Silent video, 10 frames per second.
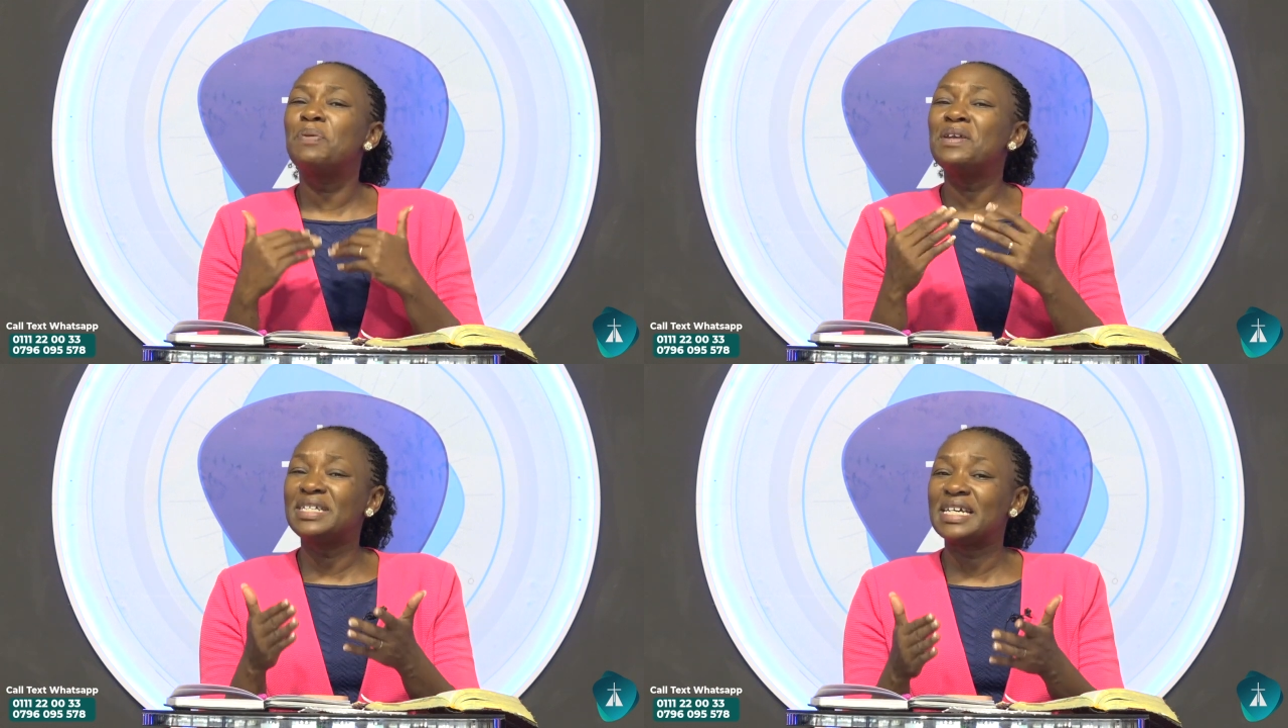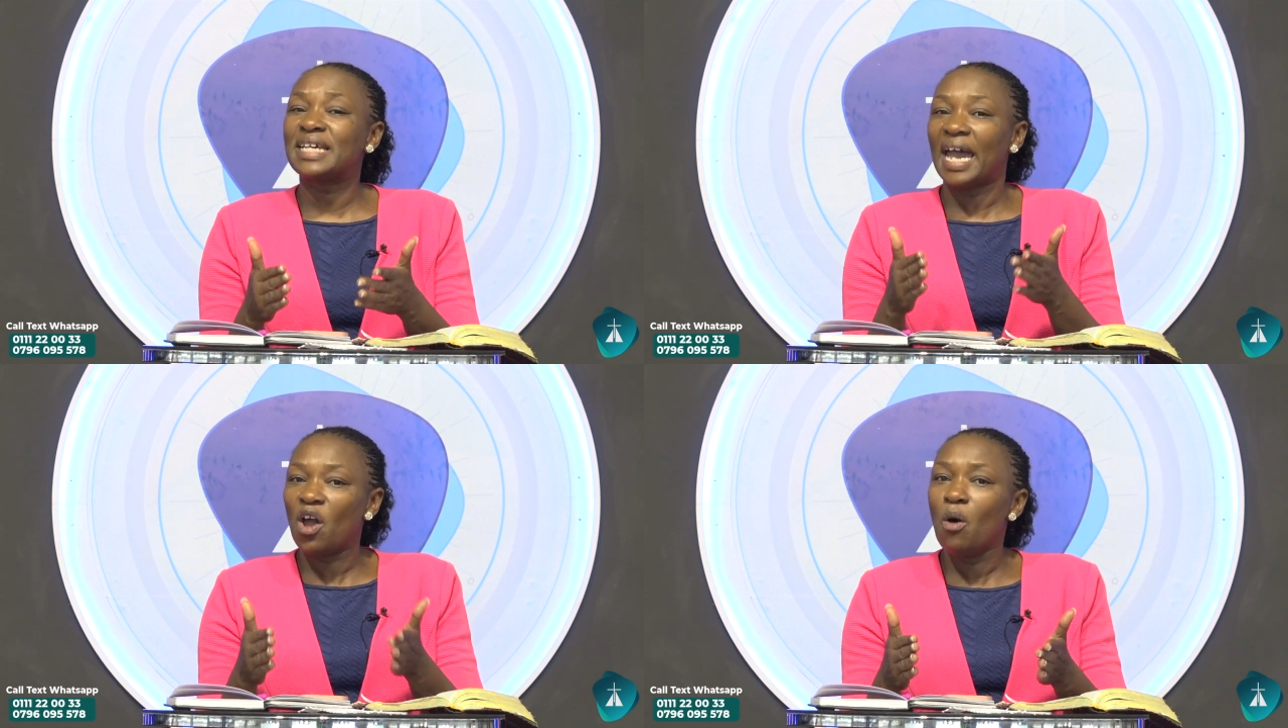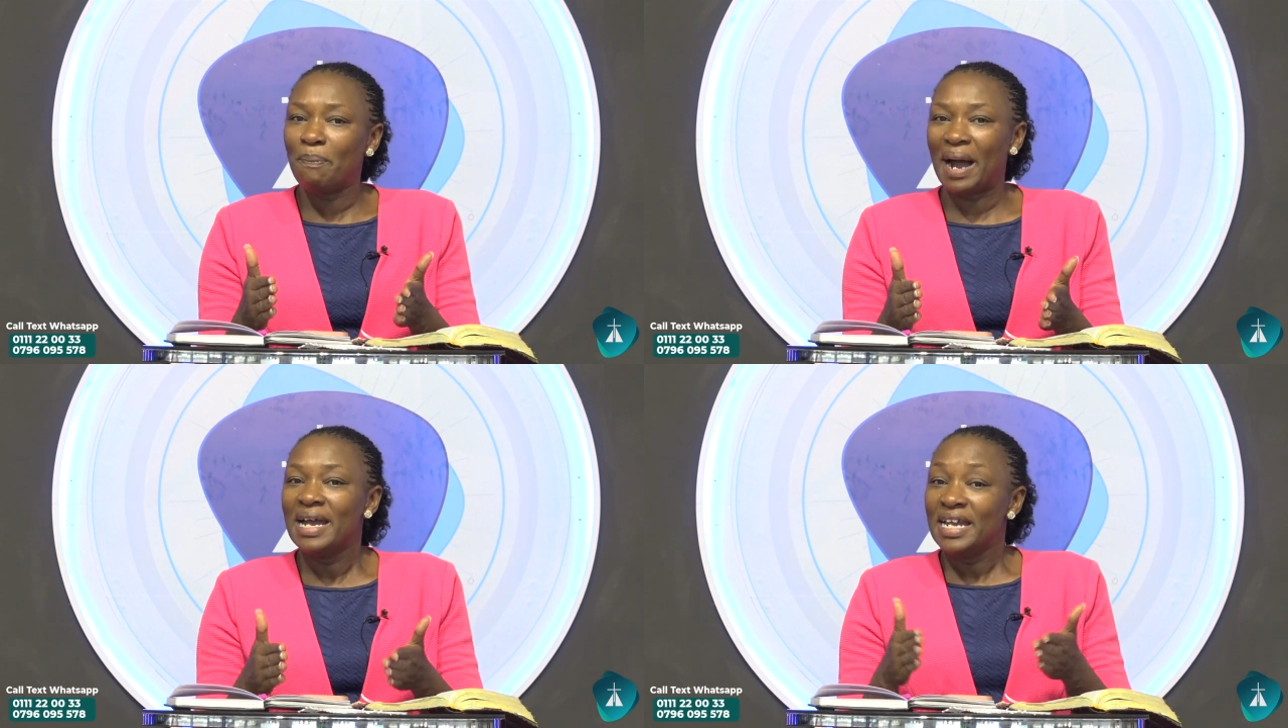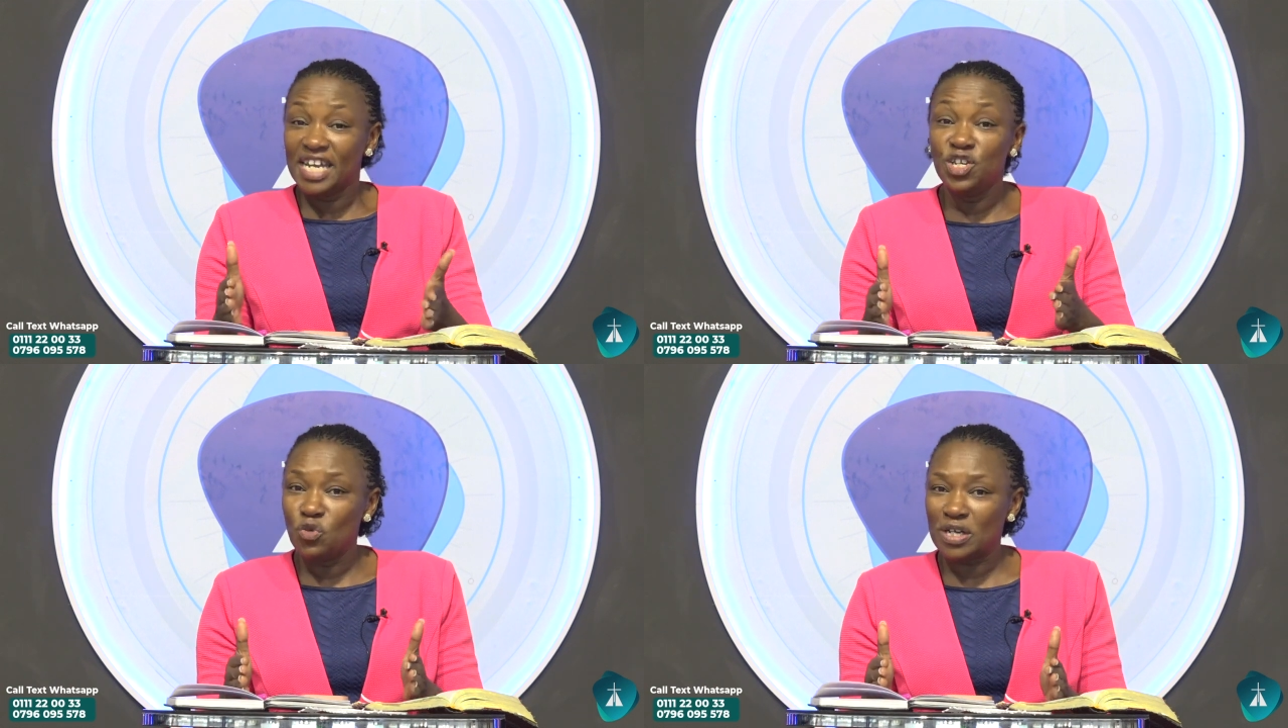spirit as a helper
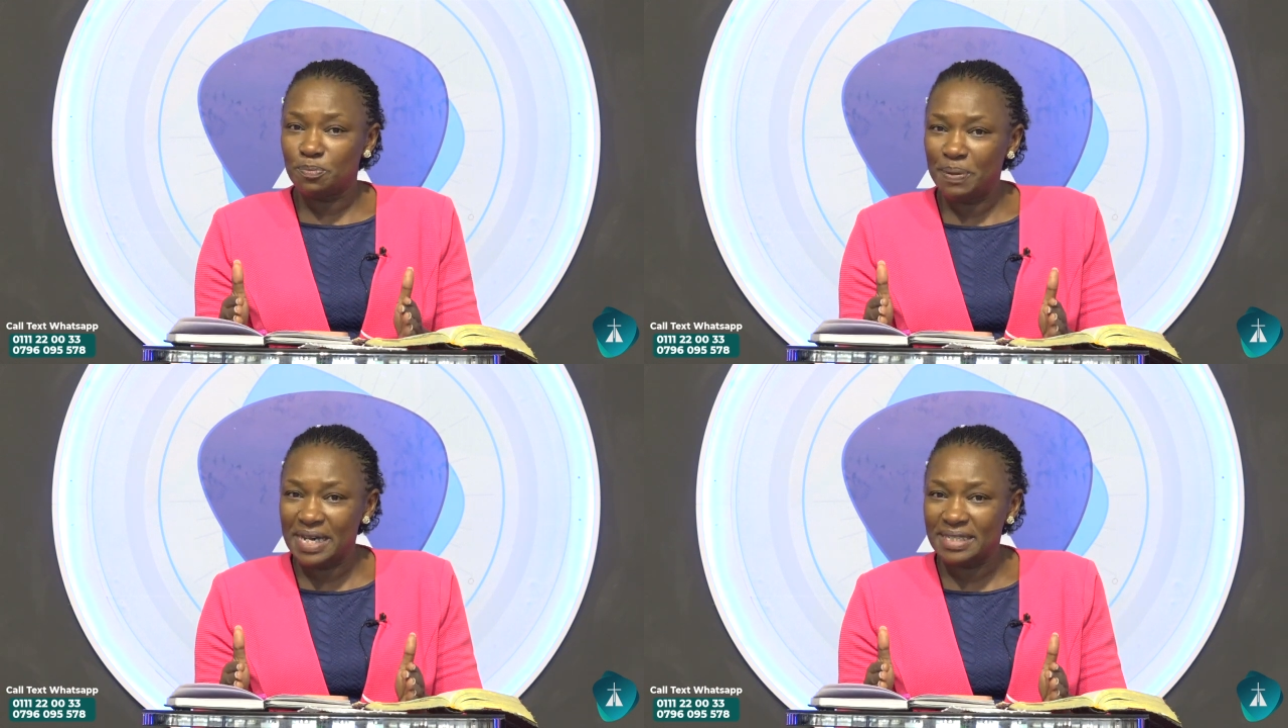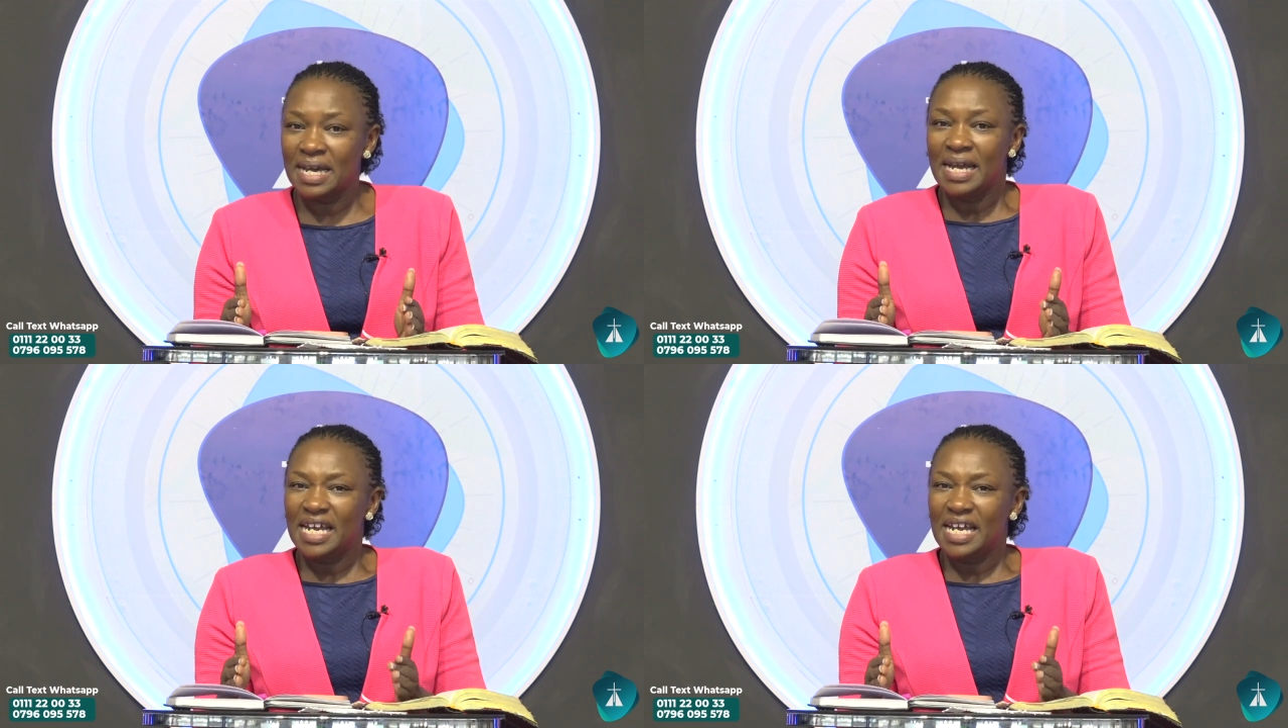in your space,